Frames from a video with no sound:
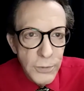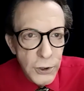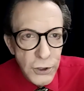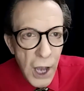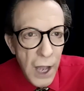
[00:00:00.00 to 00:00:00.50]

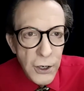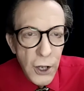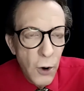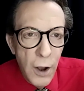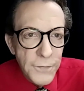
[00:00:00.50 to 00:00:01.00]
John
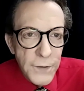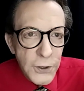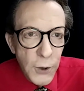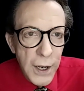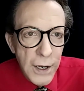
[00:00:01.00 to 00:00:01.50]
Doe off the
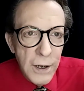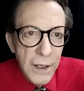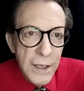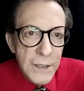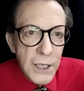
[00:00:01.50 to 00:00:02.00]
street
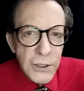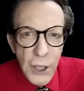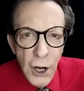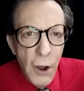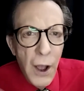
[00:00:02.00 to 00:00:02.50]
says,
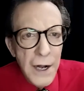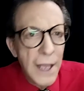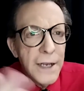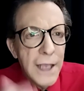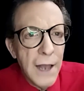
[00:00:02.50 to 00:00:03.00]
I'd
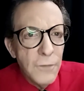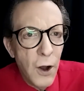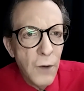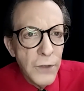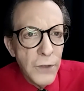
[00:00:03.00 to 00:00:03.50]
like to get
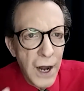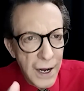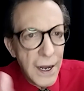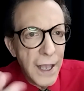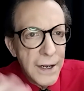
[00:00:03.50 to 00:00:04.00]
involved with that.
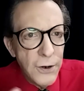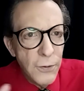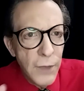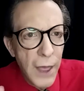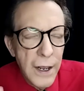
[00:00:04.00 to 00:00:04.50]
I'd like to do
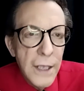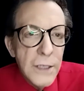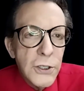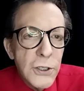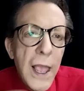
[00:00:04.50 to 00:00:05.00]
that.
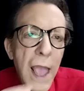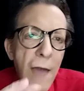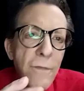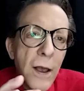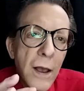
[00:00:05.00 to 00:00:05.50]
So they
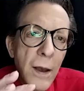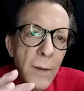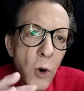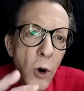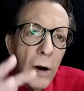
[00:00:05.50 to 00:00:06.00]
have a
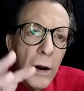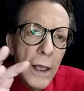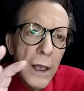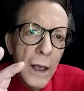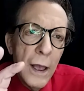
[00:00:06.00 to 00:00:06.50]
more
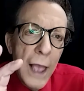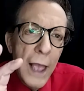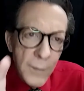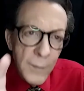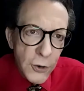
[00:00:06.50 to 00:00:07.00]

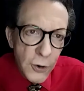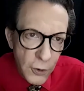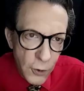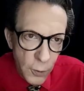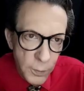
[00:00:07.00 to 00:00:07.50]
amateur
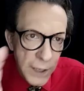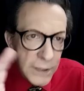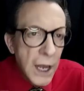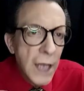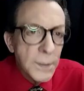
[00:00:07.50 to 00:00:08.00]
group.
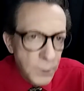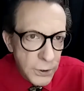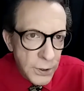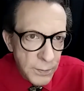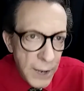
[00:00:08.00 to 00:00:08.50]
That's not to
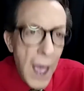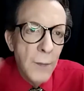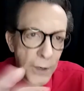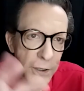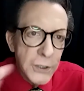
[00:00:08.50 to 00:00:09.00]
put them
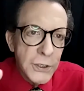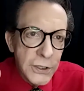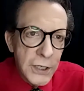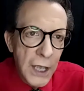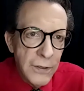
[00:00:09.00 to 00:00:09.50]
down, but just to
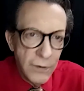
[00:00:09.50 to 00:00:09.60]
say they're